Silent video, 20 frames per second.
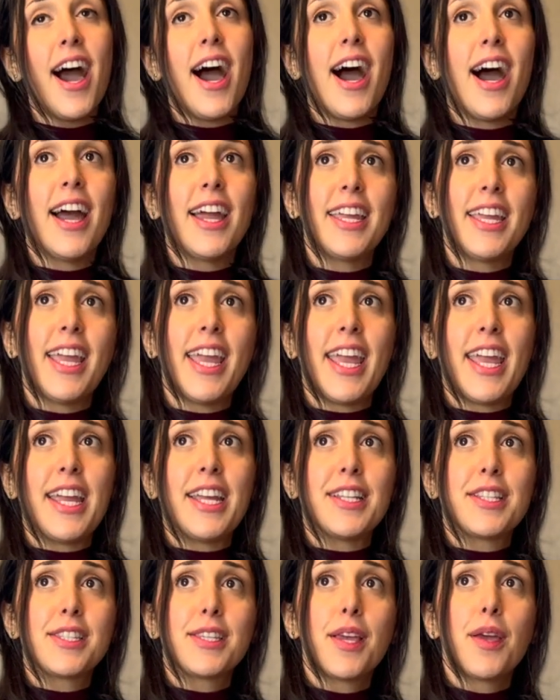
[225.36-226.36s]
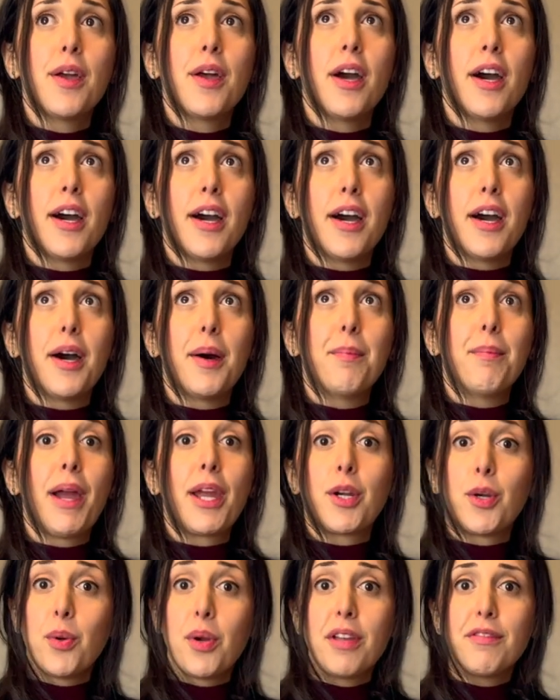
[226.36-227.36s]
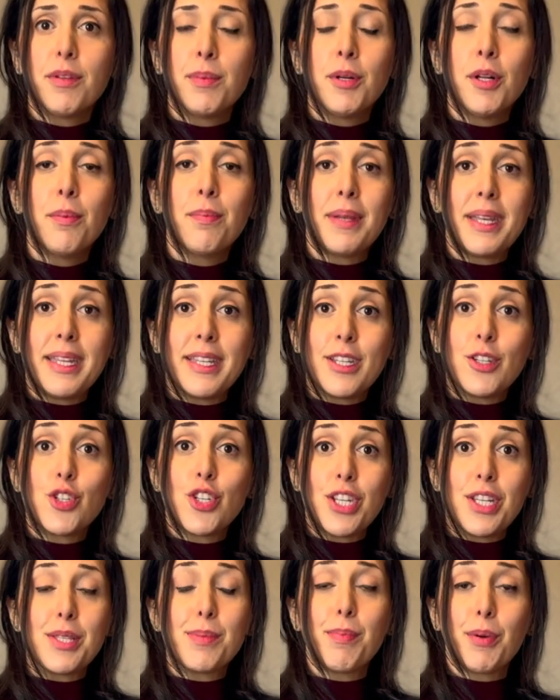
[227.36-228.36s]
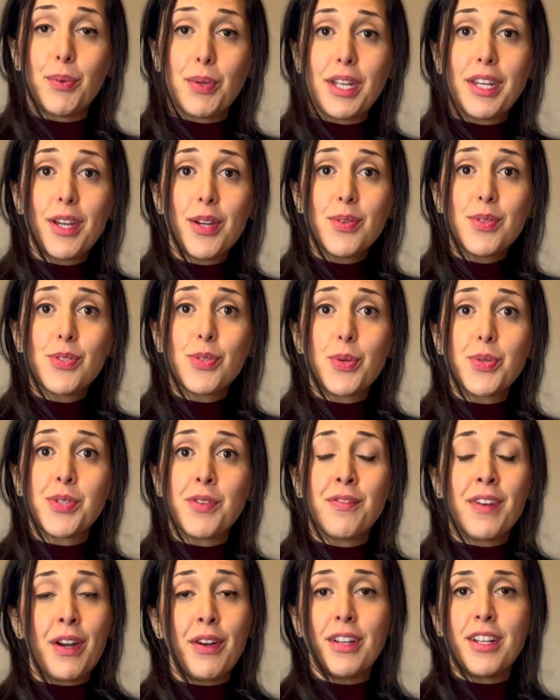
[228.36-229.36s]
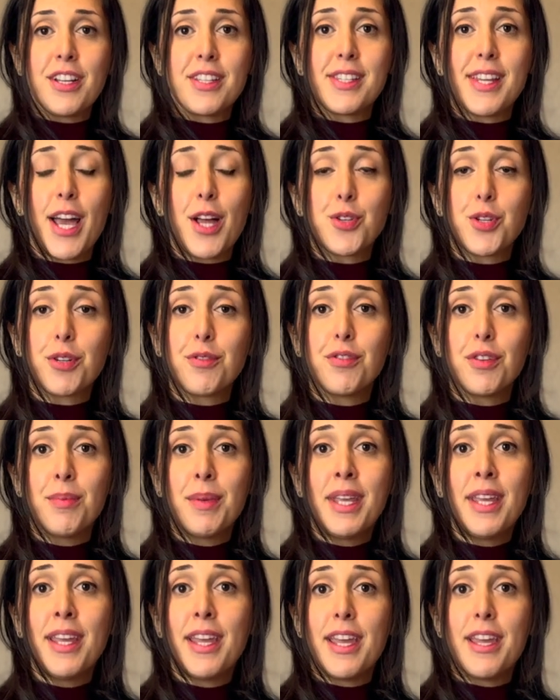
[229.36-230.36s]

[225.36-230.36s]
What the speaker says: I ate microwavable bean and cheese burritos. Those are very nostalgic for me.